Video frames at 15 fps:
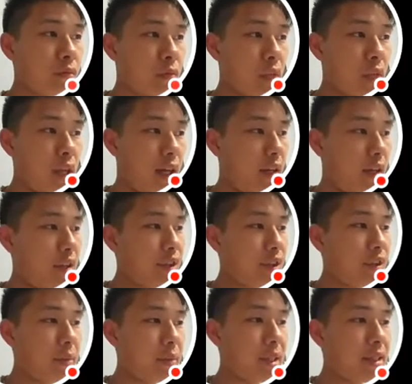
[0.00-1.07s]
And I'll show you
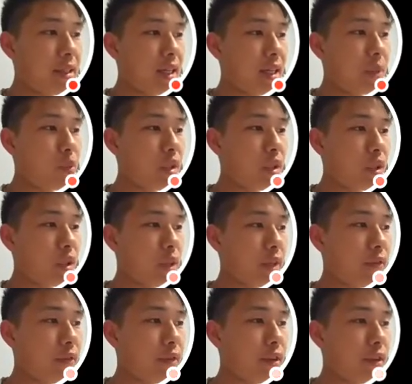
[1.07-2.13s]
my setup real quick
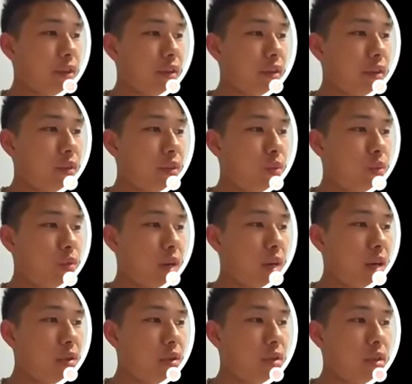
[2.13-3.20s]
for the
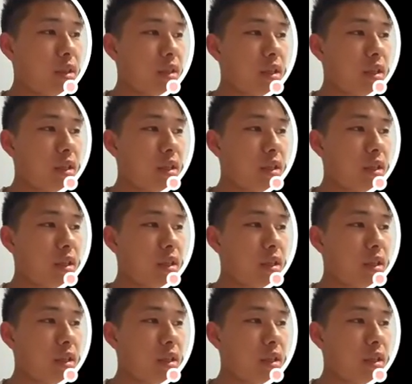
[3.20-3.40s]
round.